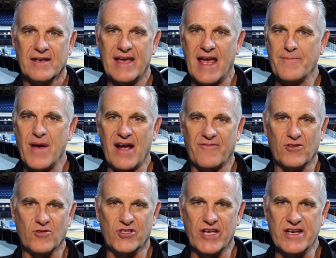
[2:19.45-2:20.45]
came back for
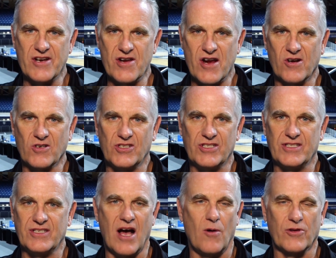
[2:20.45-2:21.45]
their senior years,
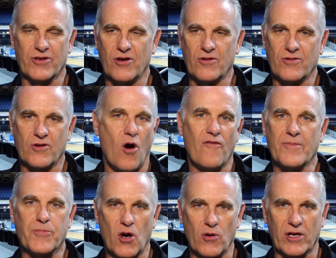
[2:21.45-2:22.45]
dealt with
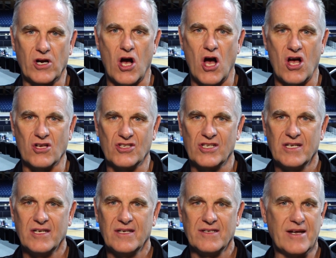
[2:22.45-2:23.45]
COVID protocols
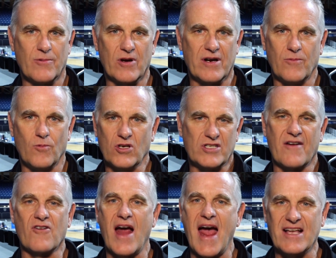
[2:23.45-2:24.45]
did what was
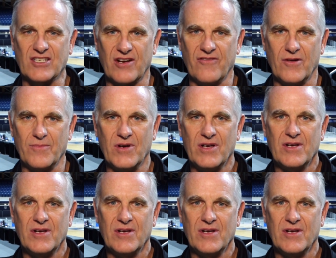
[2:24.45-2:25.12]
ever asked of them